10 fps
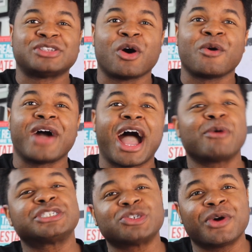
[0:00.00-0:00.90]
So I
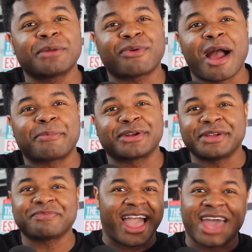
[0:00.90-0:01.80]
was showing a
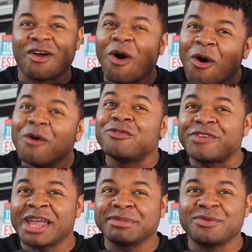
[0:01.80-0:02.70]
property. I had a whole
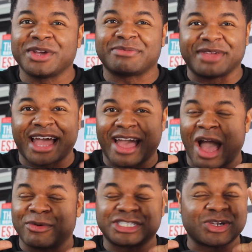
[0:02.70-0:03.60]
family with me. I,
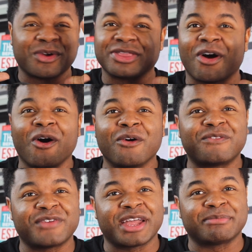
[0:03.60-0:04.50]
I was showing the whole
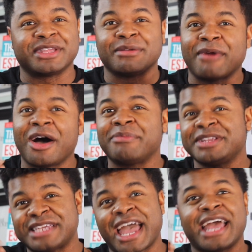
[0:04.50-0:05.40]
family the mom, the
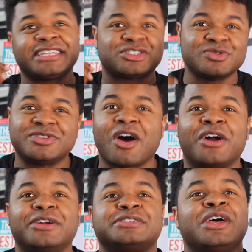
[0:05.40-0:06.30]
dad, two
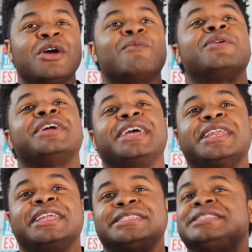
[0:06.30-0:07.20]
daughters. We were
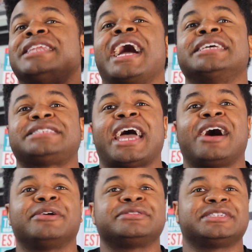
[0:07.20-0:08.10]
in this nice
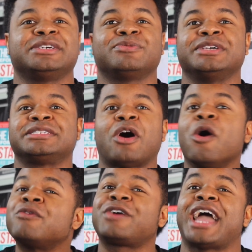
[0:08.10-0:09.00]
house. It was
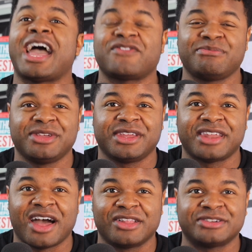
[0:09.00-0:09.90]
over half a million
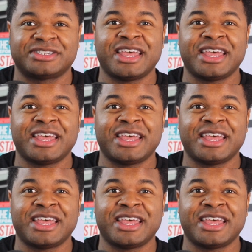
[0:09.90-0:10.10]
dollars.